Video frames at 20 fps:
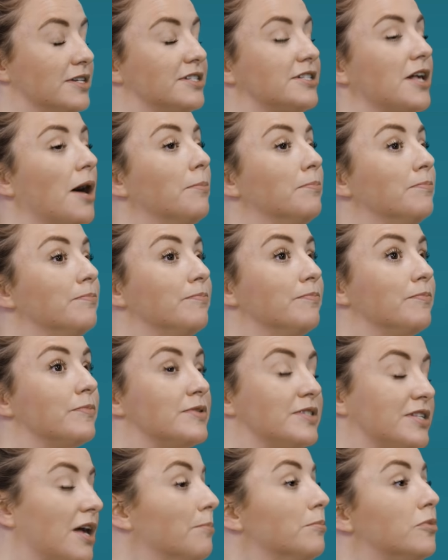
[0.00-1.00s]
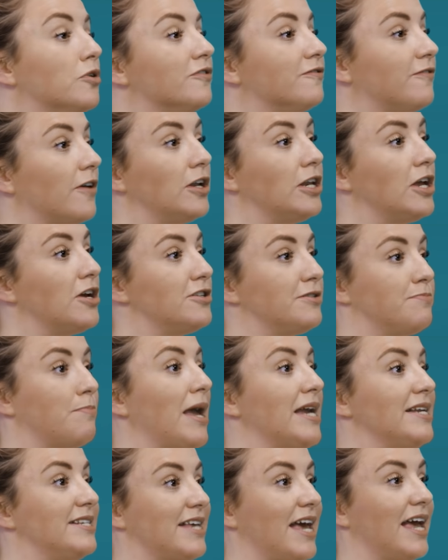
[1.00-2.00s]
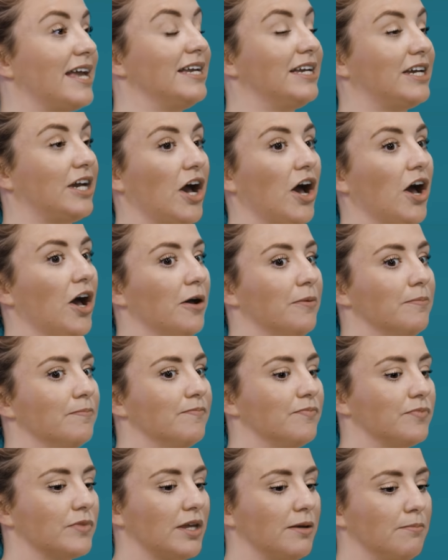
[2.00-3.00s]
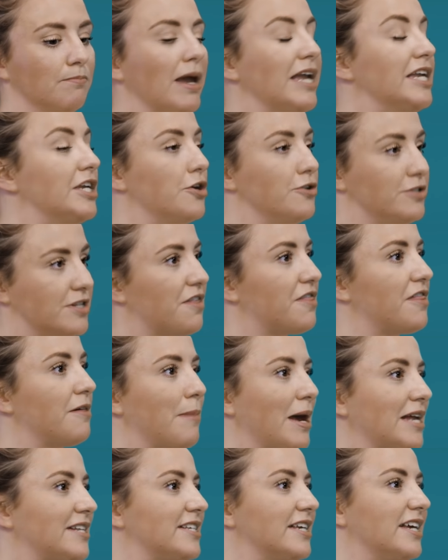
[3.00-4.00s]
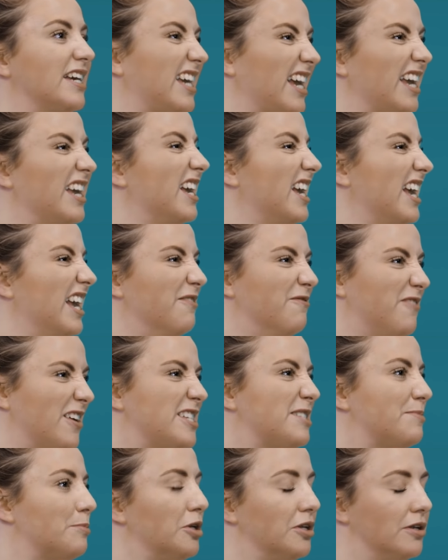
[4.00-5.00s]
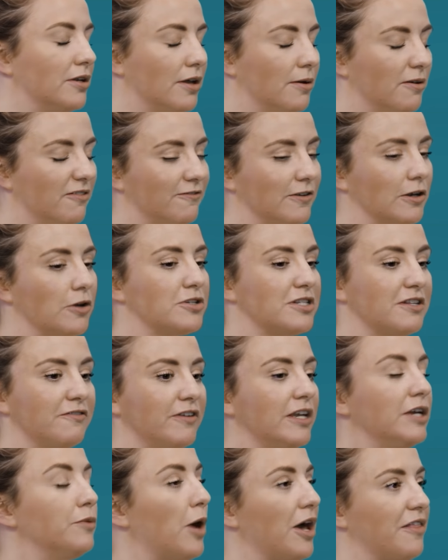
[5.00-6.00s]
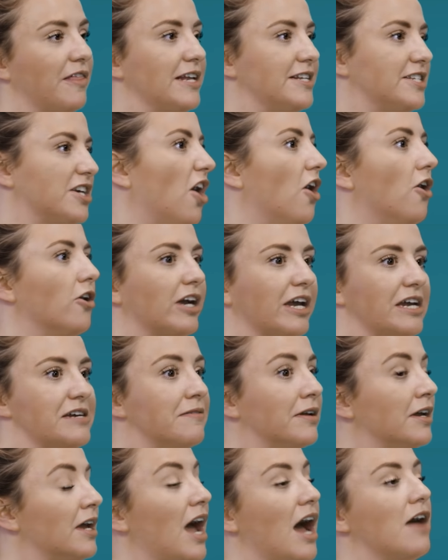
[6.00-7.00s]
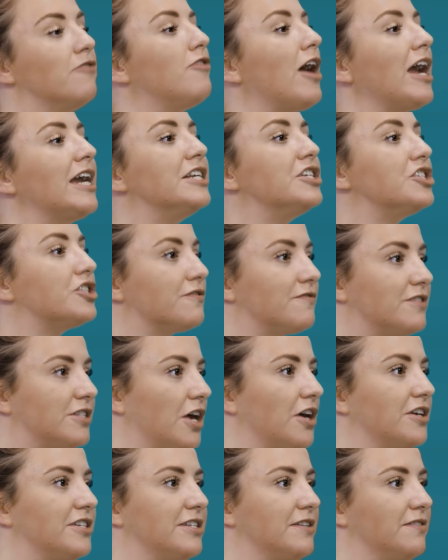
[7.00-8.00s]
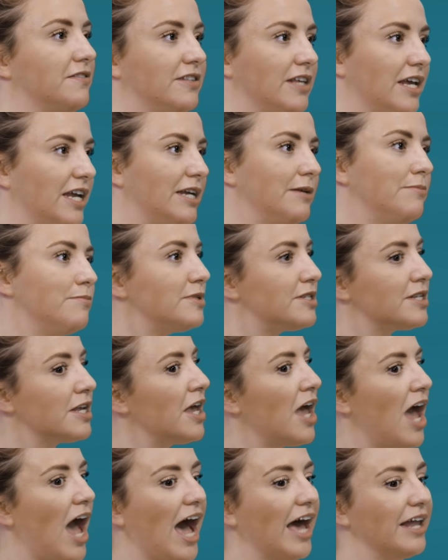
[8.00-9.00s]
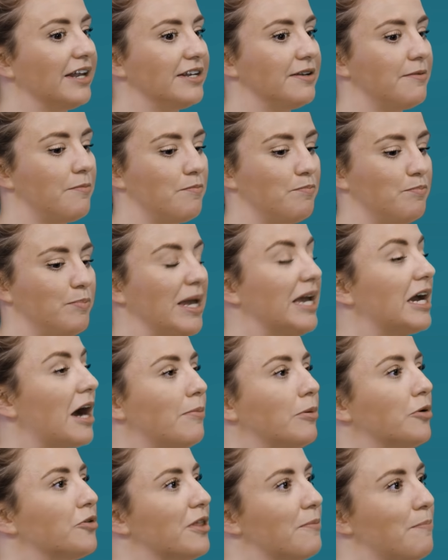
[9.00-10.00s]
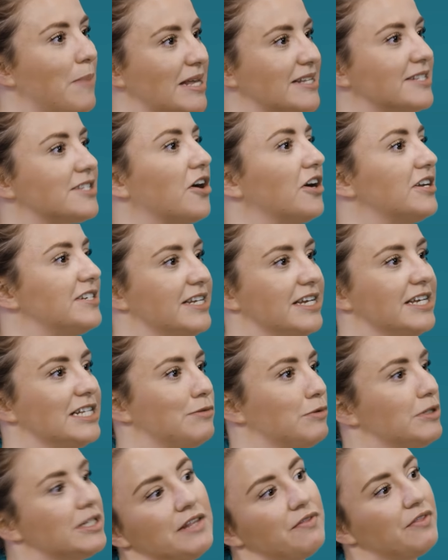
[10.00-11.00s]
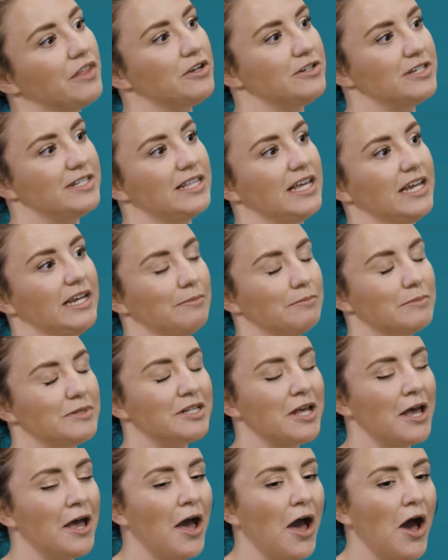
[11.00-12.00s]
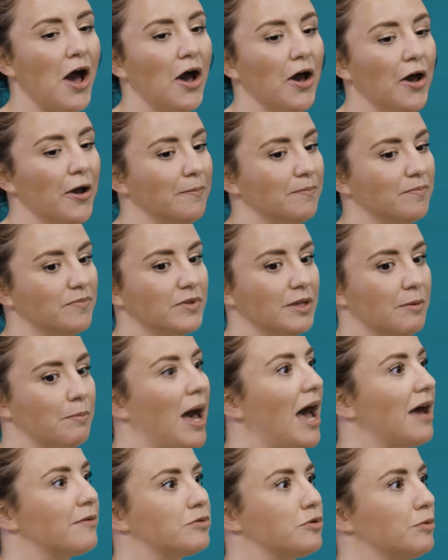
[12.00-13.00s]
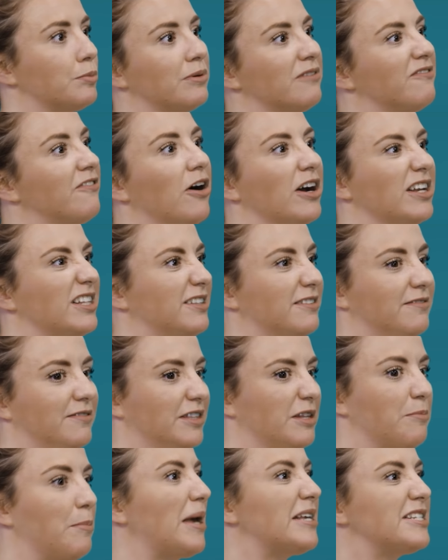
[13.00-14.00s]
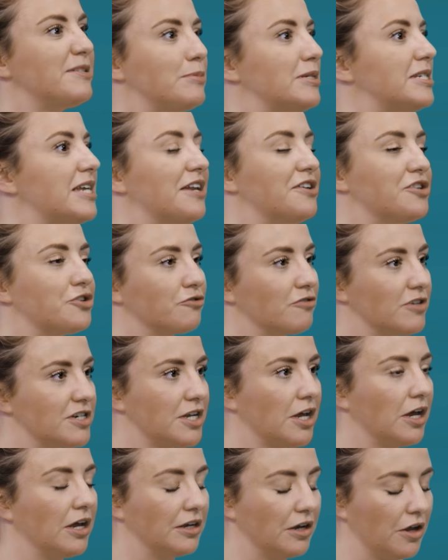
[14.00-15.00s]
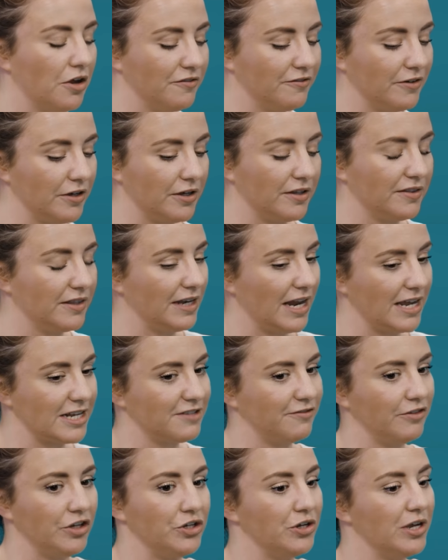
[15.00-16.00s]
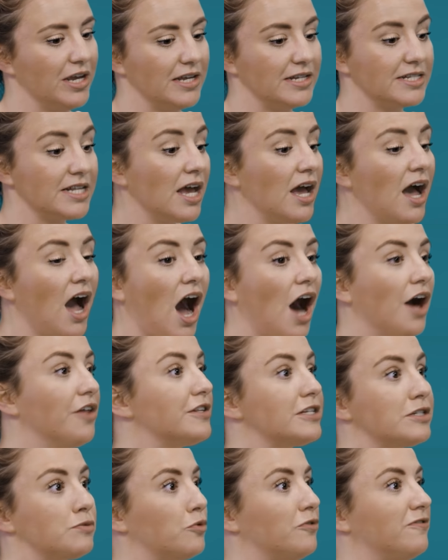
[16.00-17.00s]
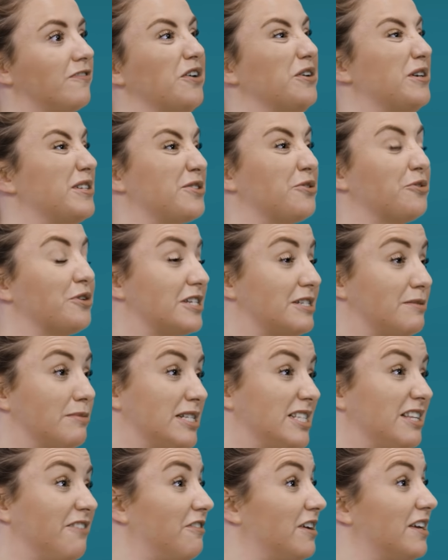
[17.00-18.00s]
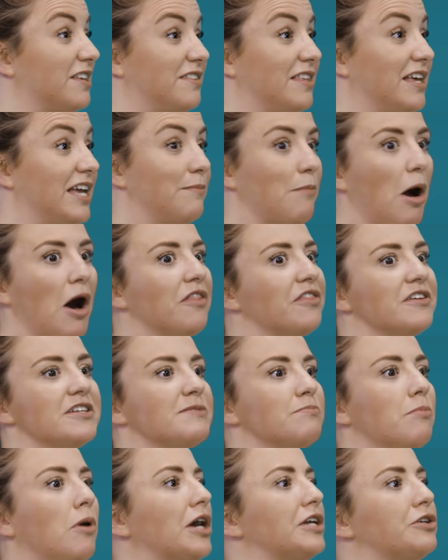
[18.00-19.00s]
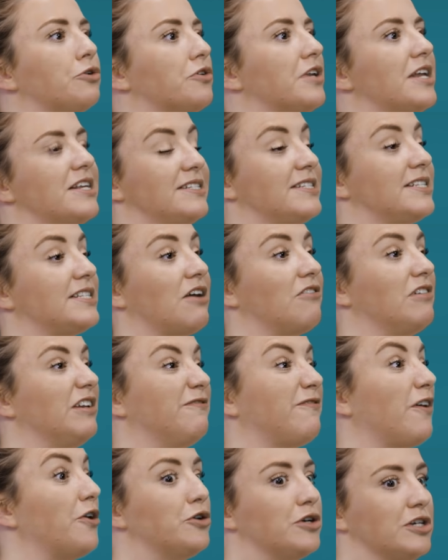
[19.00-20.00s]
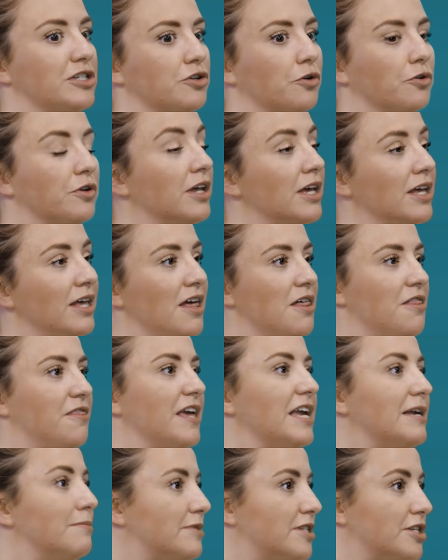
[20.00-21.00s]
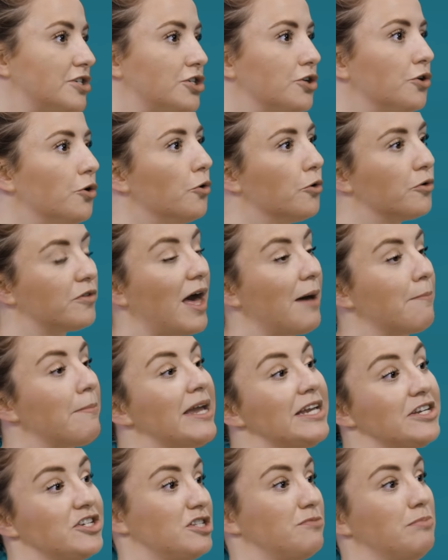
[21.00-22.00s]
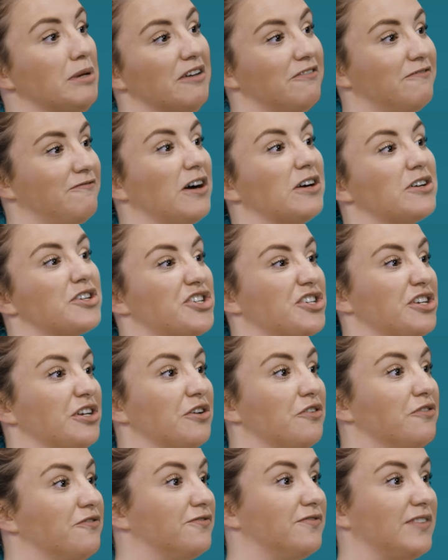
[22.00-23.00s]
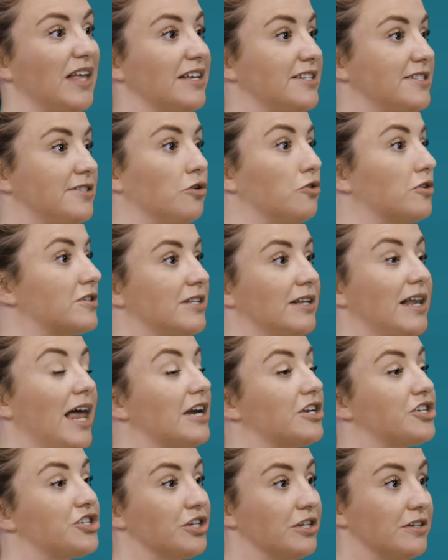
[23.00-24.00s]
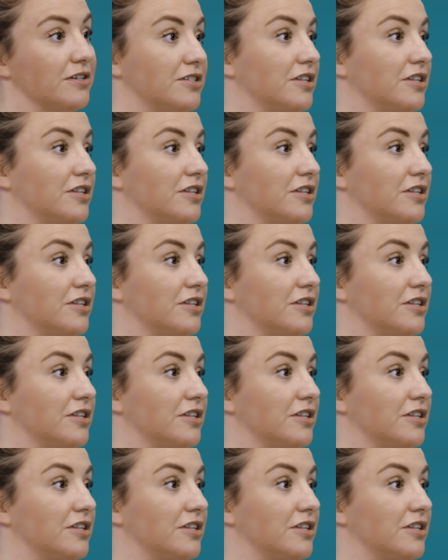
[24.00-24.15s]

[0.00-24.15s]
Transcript: Some portfolios may use a thematic investment philosophy where they target a range of certain themes and pick up on the best ideas within those themes that perhaps would provide the best potential return over the next few years. Others will focus on a specific theme. Others might not necessarily focus on themes at all. That may just be a function of their stock selection.